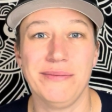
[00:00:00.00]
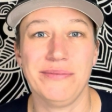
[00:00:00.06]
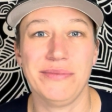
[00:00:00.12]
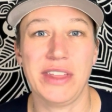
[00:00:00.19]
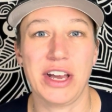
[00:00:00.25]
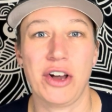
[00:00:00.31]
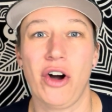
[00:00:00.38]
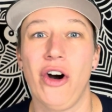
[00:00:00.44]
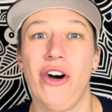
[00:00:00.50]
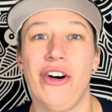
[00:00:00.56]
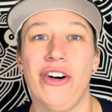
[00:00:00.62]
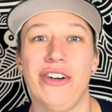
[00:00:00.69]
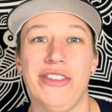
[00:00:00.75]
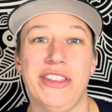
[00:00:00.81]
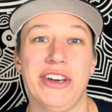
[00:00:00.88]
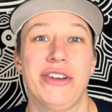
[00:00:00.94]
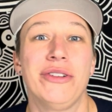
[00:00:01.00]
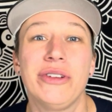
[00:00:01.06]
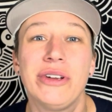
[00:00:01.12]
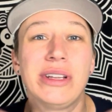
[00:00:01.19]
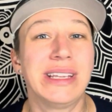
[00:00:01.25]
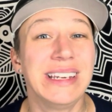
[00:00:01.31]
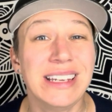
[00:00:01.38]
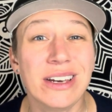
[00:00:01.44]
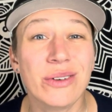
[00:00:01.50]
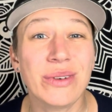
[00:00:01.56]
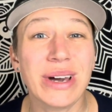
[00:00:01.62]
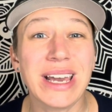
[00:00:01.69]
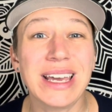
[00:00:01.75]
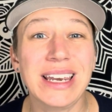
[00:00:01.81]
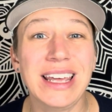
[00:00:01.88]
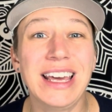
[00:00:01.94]
they call the Kundalini
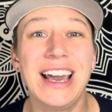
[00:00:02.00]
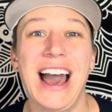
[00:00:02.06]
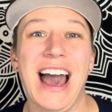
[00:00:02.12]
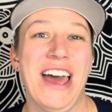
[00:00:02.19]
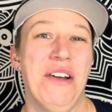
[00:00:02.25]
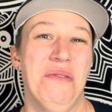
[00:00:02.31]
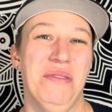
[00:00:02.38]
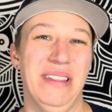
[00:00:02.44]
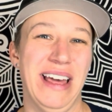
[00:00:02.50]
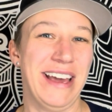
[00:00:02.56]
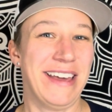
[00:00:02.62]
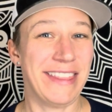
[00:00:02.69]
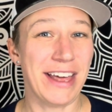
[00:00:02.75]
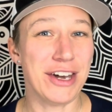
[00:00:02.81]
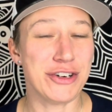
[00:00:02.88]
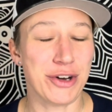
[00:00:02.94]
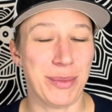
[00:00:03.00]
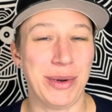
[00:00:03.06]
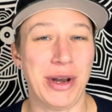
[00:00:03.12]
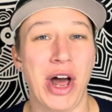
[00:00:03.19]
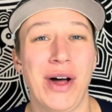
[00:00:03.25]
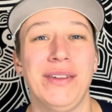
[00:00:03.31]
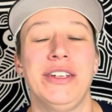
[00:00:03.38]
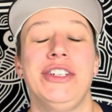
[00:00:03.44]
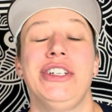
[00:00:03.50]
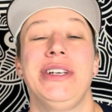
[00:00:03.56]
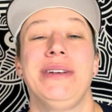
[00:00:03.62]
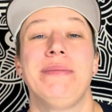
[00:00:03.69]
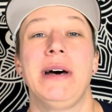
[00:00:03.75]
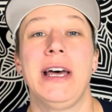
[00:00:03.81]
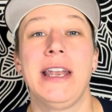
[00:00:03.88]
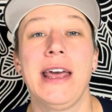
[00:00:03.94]
awakening. I don't like that terminology,
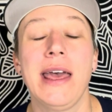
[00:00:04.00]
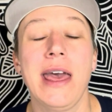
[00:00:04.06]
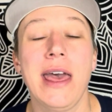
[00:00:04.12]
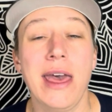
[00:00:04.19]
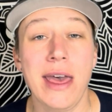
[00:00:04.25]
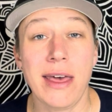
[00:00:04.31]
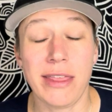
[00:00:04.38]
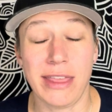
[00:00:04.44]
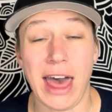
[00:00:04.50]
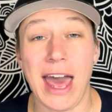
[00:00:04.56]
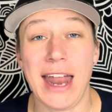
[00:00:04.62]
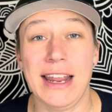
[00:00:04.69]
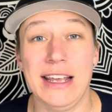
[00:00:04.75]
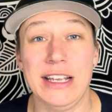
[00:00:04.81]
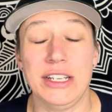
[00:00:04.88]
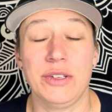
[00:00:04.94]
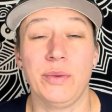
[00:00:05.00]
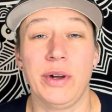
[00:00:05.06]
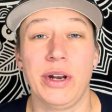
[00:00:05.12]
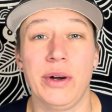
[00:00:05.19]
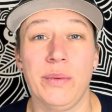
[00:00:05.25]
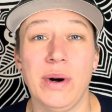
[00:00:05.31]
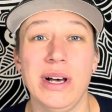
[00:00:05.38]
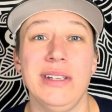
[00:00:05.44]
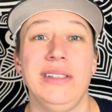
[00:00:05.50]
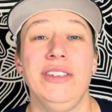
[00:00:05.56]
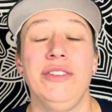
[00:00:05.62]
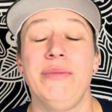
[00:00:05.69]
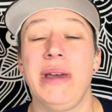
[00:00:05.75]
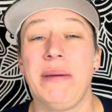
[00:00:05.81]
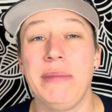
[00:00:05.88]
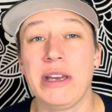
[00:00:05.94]
but that is what it was. You
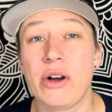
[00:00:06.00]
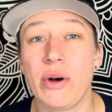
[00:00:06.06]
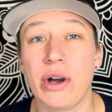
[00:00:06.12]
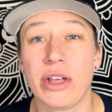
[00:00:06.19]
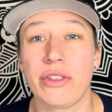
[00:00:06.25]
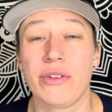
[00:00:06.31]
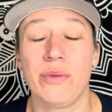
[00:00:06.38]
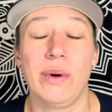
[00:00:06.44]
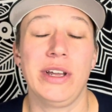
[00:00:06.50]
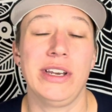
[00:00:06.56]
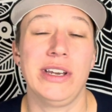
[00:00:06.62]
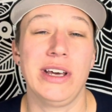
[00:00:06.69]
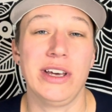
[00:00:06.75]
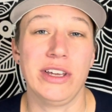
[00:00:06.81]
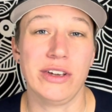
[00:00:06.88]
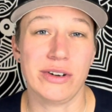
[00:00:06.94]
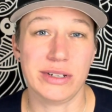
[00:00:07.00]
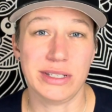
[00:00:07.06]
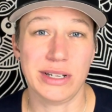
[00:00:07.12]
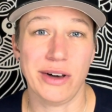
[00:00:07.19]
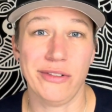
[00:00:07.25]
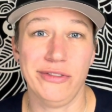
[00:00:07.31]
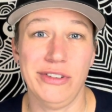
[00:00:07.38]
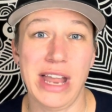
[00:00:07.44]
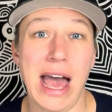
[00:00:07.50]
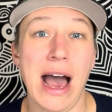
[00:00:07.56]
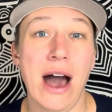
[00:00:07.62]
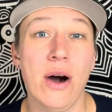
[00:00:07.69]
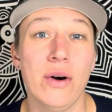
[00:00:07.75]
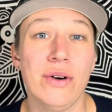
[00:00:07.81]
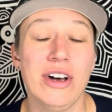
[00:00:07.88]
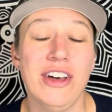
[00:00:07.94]
may be going through one yourself
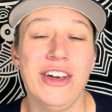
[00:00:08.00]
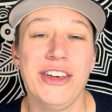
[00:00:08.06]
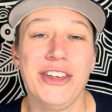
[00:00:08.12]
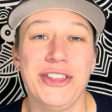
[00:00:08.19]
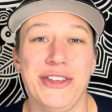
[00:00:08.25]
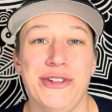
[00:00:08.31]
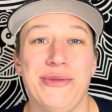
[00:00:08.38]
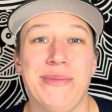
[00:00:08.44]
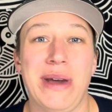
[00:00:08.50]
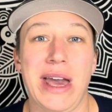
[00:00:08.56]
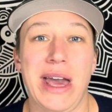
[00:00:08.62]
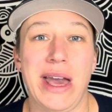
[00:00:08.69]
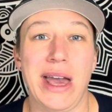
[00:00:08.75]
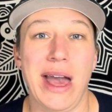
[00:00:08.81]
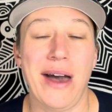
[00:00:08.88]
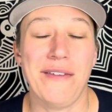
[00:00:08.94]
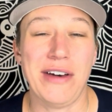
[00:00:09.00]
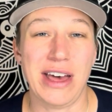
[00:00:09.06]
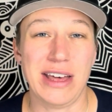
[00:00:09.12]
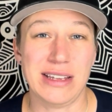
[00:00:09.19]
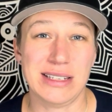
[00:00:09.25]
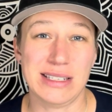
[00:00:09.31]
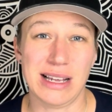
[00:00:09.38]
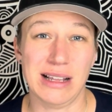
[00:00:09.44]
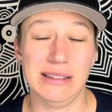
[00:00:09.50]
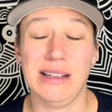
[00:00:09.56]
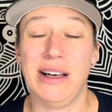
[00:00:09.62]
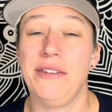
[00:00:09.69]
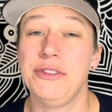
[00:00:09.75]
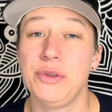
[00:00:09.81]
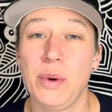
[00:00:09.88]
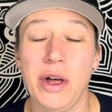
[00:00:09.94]
now. You may have had a
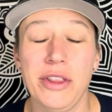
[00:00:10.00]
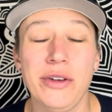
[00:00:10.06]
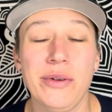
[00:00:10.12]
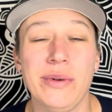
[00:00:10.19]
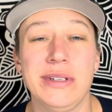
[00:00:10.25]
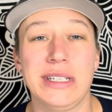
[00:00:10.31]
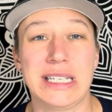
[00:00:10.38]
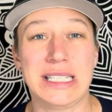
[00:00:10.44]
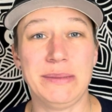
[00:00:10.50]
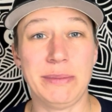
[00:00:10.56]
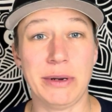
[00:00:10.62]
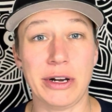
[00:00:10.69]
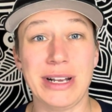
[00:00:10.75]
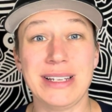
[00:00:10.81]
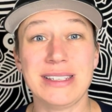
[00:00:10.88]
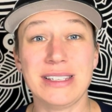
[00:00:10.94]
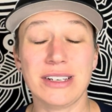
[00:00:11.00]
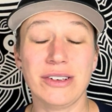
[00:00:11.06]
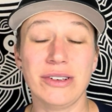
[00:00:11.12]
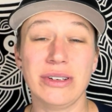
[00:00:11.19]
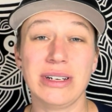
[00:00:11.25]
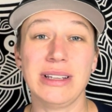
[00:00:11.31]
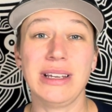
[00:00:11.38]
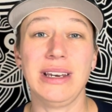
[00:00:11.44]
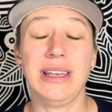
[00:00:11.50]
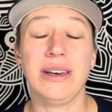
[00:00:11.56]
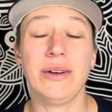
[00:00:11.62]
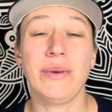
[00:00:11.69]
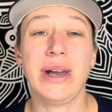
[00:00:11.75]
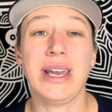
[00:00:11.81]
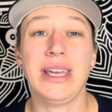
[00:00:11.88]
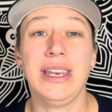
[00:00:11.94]
loved one who has experienced the Kundalini
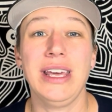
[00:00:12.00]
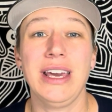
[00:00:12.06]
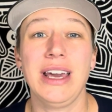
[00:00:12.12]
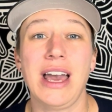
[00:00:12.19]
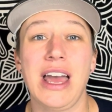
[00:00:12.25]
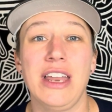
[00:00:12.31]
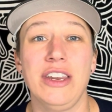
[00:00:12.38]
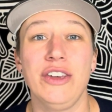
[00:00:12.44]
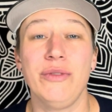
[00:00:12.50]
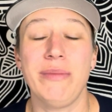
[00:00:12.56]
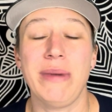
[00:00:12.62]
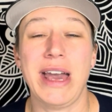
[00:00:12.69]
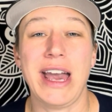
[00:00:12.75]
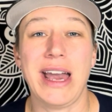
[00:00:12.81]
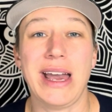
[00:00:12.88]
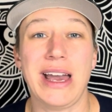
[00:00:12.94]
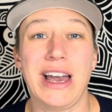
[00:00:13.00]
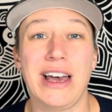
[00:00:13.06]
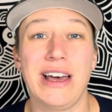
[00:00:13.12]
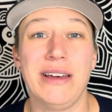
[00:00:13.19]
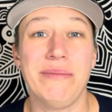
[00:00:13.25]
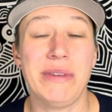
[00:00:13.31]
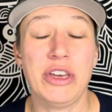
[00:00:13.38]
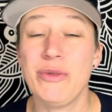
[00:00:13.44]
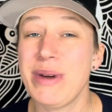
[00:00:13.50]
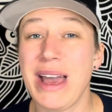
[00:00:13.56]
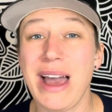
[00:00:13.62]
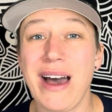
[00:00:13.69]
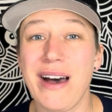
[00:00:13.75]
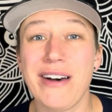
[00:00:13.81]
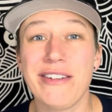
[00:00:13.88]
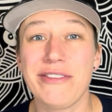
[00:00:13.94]
awakening, and you may
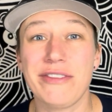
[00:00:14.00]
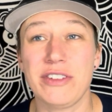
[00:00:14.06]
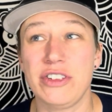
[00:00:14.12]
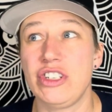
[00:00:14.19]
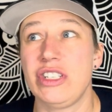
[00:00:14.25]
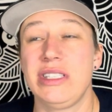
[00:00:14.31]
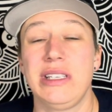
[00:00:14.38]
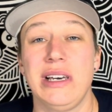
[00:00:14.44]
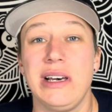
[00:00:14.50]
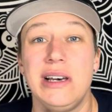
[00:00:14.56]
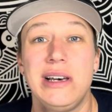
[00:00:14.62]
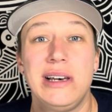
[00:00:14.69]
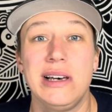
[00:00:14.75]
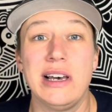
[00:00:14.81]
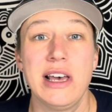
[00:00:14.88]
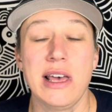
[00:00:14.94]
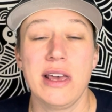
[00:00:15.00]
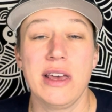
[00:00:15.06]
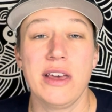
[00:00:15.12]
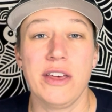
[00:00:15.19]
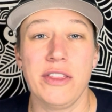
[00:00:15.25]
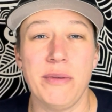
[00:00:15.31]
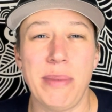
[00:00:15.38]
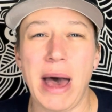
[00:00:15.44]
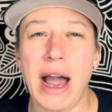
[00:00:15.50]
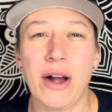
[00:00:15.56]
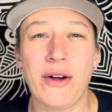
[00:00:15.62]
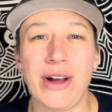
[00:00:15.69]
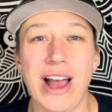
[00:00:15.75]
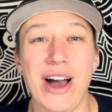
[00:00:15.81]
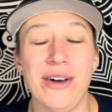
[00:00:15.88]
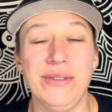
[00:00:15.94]
have just the
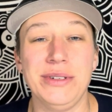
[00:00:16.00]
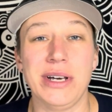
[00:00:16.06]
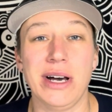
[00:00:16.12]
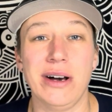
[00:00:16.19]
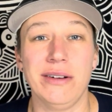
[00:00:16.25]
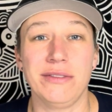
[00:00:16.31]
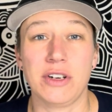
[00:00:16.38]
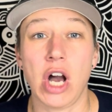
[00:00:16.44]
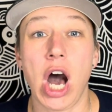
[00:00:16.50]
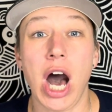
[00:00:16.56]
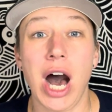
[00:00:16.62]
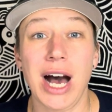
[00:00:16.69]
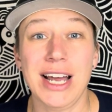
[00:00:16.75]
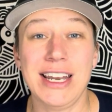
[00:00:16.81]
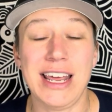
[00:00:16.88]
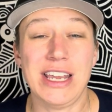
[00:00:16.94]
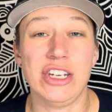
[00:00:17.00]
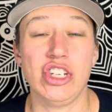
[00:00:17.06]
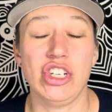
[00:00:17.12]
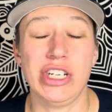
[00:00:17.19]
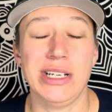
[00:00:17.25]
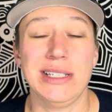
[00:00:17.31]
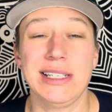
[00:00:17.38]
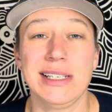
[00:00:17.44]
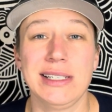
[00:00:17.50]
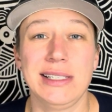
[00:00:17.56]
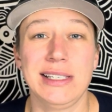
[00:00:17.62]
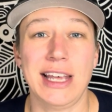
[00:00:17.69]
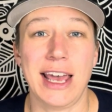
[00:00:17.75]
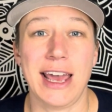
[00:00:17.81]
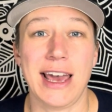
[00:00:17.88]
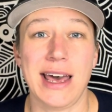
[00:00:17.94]
background of God and Jesus,
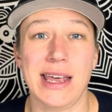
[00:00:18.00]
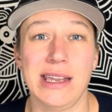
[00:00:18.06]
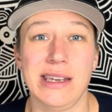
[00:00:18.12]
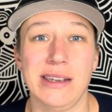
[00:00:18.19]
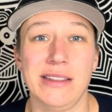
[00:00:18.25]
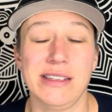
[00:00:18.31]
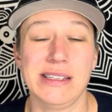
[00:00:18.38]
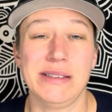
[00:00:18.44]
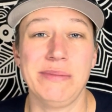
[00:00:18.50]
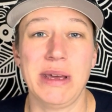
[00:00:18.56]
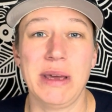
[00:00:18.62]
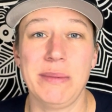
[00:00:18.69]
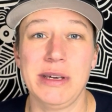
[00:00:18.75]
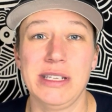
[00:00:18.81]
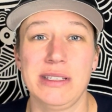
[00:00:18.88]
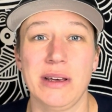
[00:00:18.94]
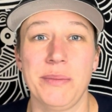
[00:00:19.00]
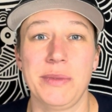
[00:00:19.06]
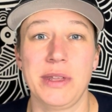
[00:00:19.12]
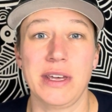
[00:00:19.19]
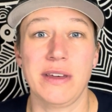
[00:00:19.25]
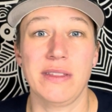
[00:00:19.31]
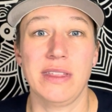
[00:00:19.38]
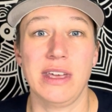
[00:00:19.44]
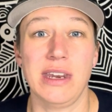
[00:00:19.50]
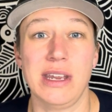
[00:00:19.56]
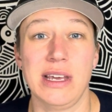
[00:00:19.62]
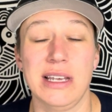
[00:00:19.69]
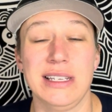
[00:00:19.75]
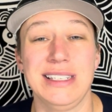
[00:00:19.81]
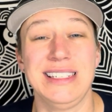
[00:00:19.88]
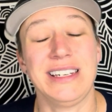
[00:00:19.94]
and this may be something that
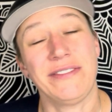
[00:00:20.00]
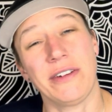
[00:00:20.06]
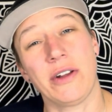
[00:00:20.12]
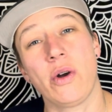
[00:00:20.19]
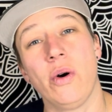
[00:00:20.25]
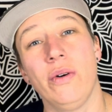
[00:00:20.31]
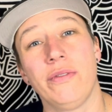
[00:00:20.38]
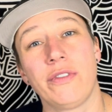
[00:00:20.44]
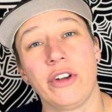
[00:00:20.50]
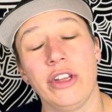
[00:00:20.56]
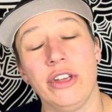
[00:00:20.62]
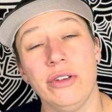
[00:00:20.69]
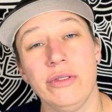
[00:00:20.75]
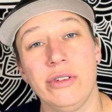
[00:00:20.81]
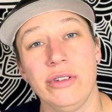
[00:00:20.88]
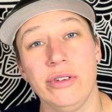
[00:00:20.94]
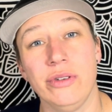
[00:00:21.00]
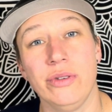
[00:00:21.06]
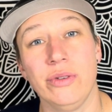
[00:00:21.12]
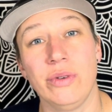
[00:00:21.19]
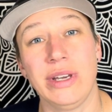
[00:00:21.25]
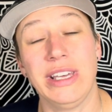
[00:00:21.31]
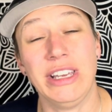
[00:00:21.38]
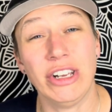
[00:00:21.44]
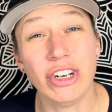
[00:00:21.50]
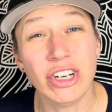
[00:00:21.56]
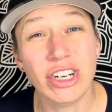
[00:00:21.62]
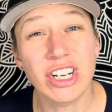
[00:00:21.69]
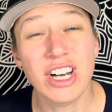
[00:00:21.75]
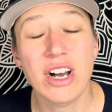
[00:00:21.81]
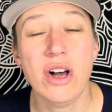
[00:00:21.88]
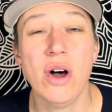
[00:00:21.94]
is difficult for you to
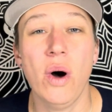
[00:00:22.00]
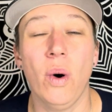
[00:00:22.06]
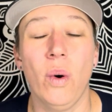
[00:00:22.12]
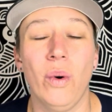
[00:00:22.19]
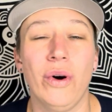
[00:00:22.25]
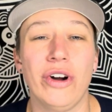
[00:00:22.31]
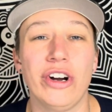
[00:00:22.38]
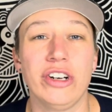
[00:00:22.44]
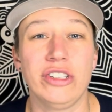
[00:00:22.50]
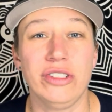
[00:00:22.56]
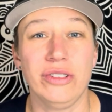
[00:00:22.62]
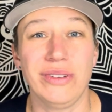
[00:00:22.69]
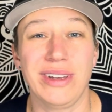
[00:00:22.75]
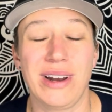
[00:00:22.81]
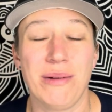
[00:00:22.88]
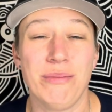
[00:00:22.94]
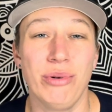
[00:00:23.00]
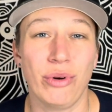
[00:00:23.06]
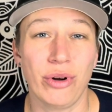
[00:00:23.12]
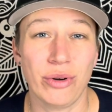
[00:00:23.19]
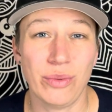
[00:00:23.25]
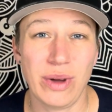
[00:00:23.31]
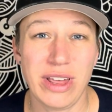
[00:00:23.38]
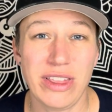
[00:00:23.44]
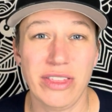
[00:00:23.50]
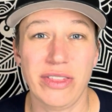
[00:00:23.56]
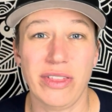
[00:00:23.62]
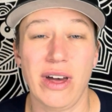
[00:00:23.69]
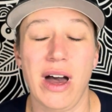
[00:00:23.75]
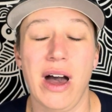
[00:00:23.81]
hear or to get on board with,